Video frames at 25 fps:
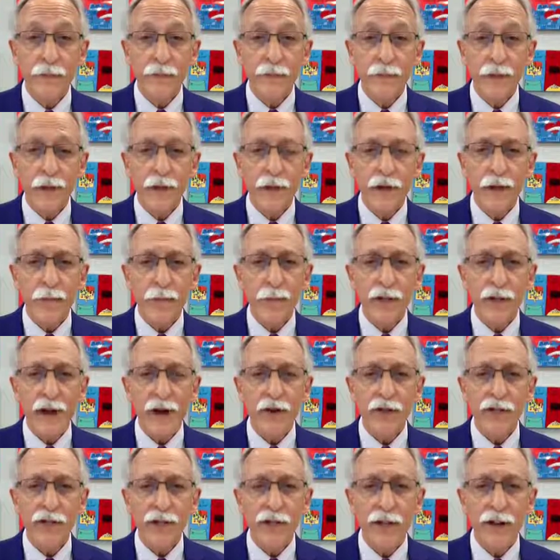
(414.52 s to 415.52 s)
A couple
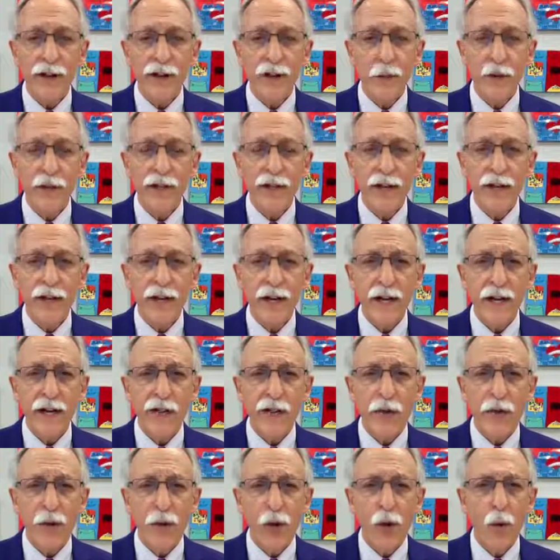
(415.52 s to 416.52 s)
hours later, one of the kids
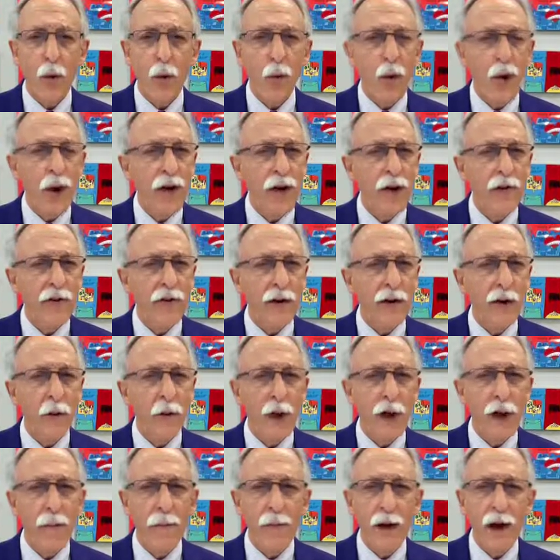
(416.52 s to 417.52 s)
called wondering
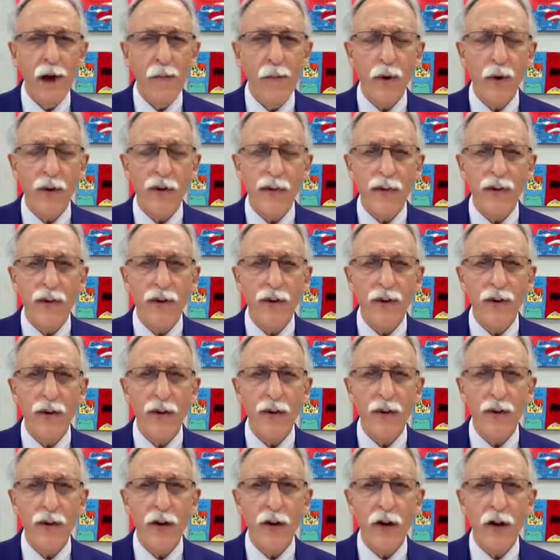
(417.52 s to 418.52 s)
why mom wasn't already
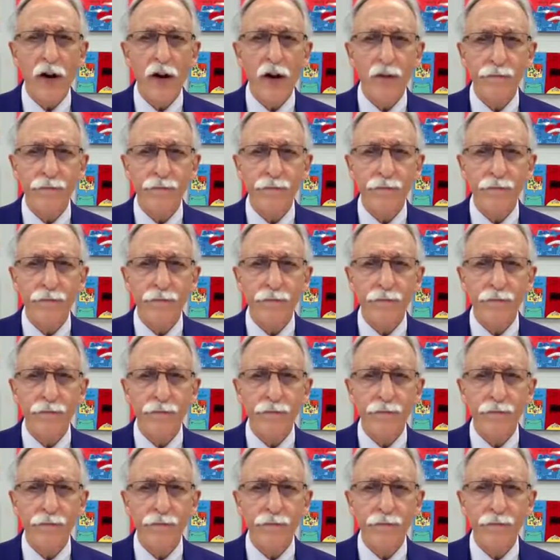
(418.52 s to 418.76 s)
there.